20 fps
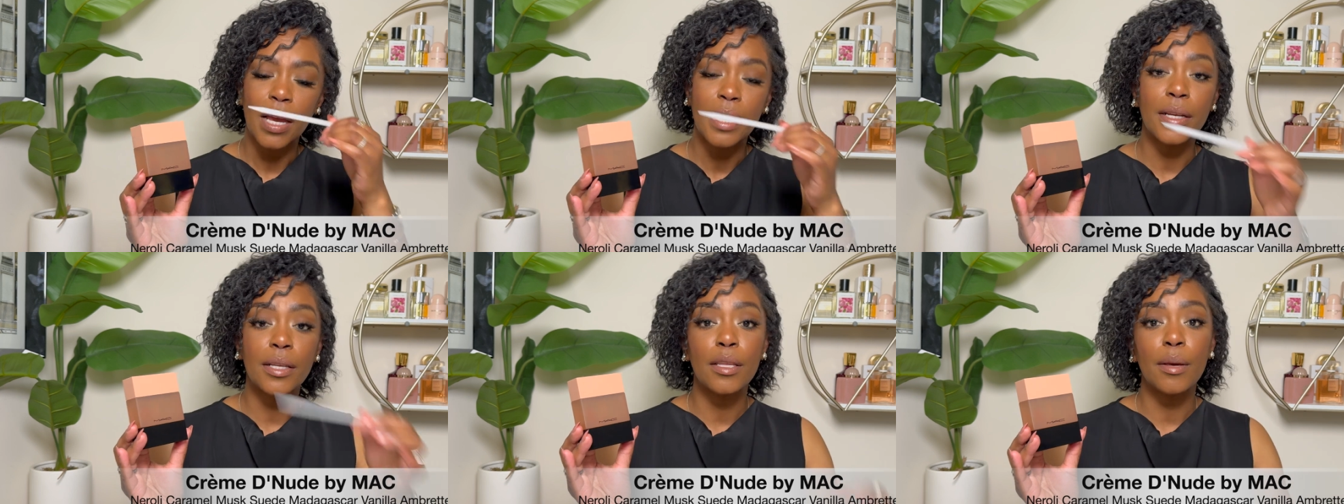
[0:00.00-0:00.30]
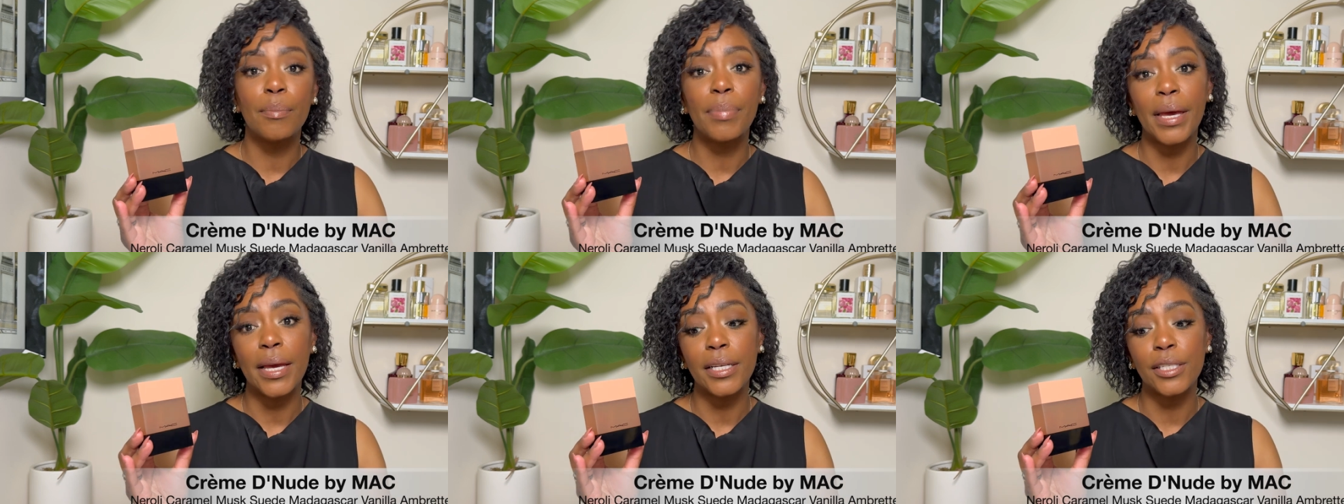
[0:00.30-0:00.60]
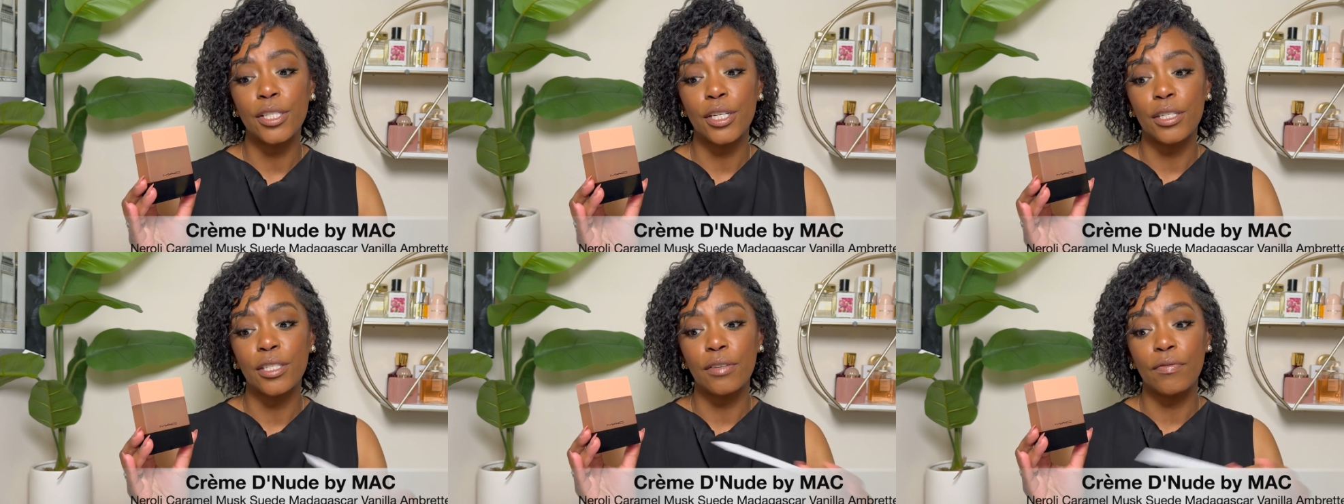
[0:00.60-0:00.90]
and in the base
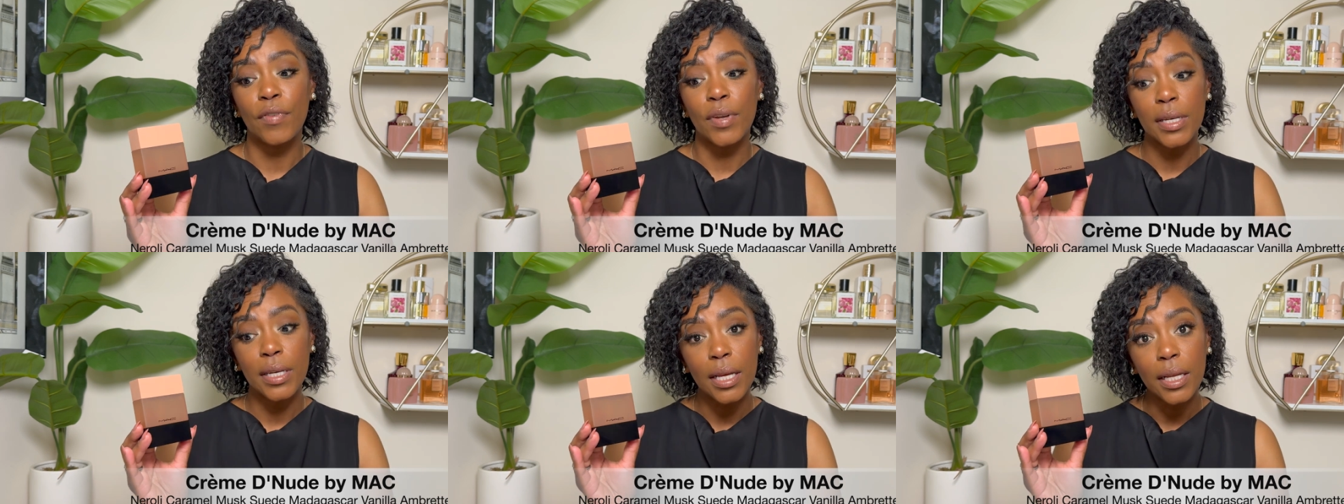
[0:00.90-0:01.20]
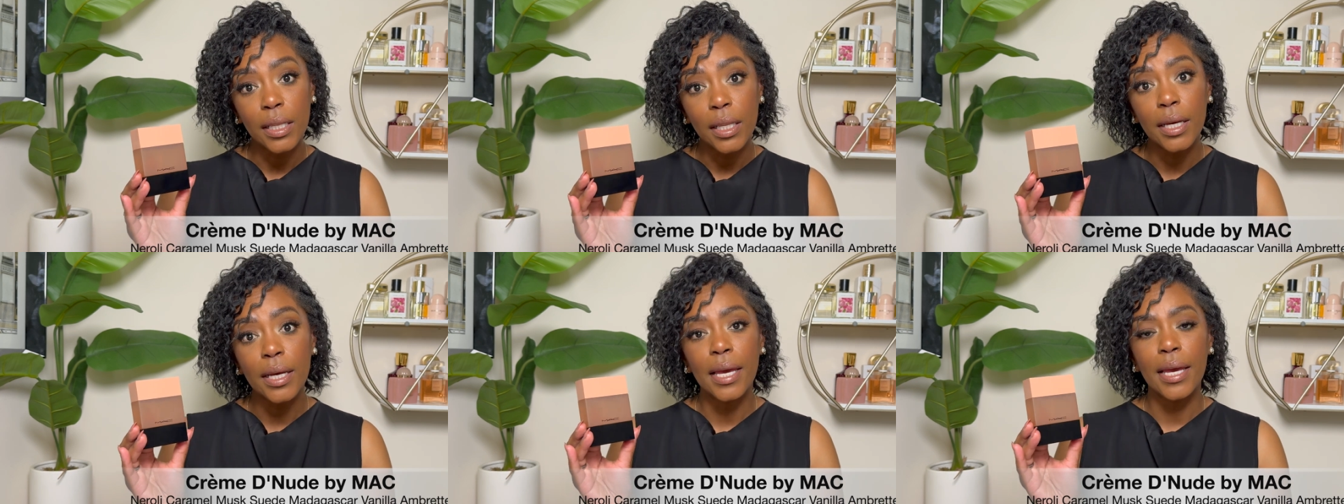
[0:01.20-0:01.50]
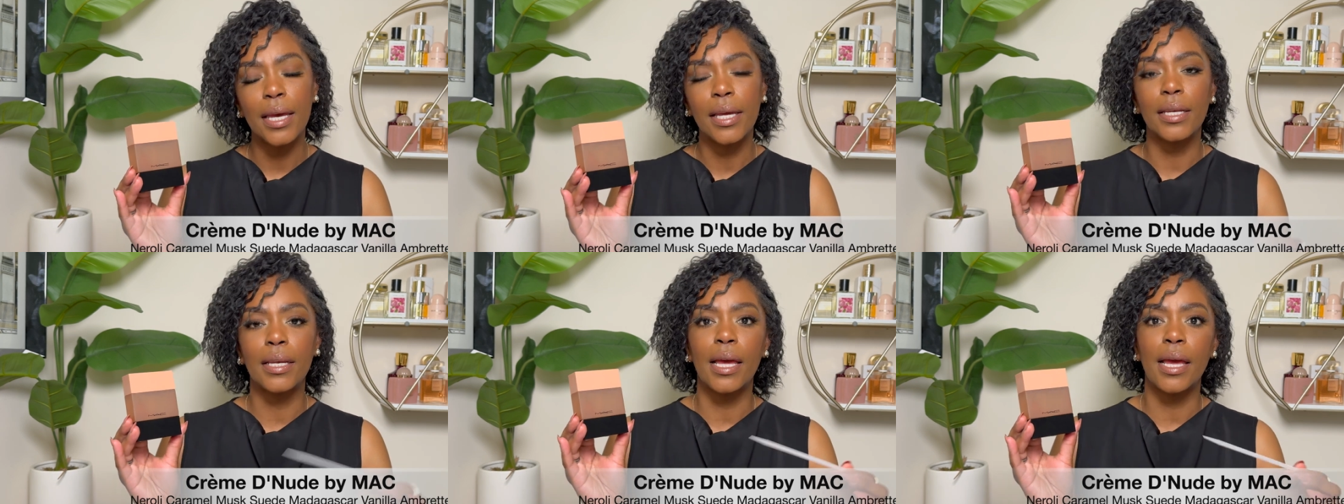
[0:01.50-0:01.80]
there's vanilla
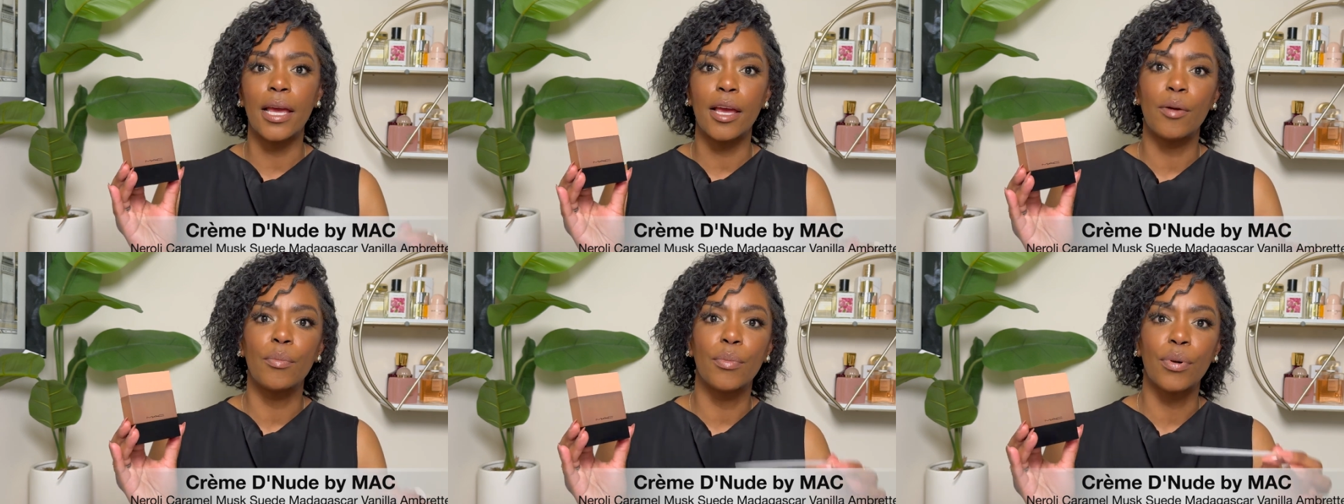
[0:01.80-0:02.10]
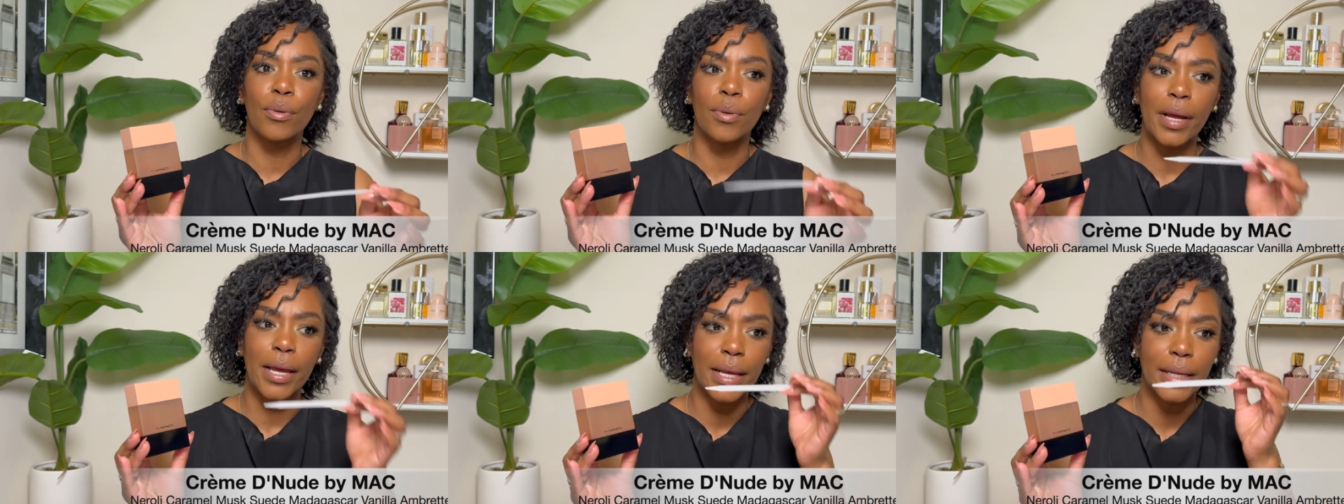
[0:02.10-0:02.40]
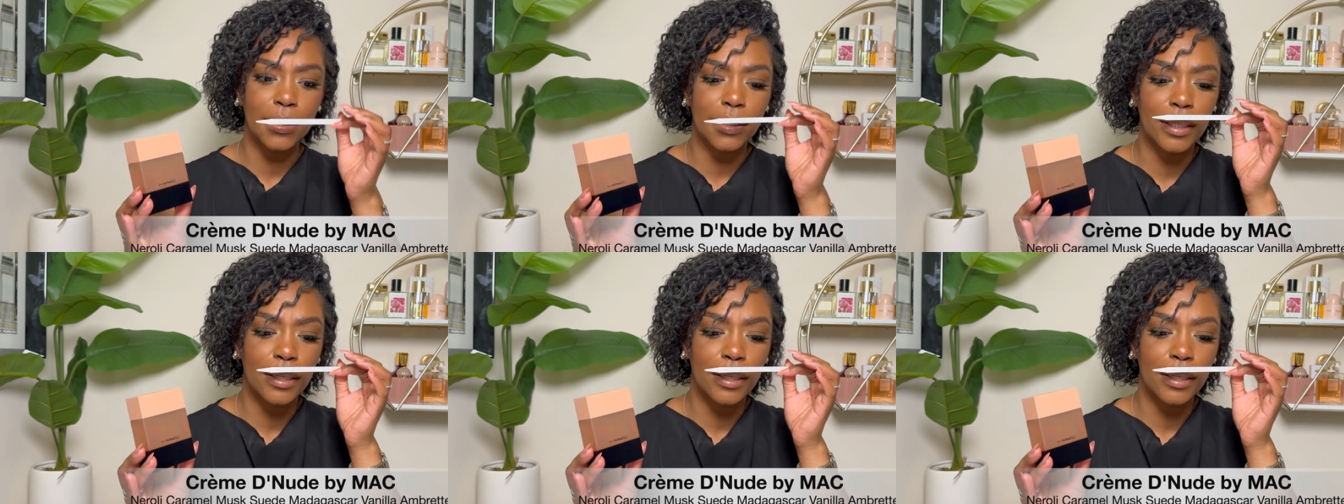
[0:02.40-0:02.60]
and ambrette.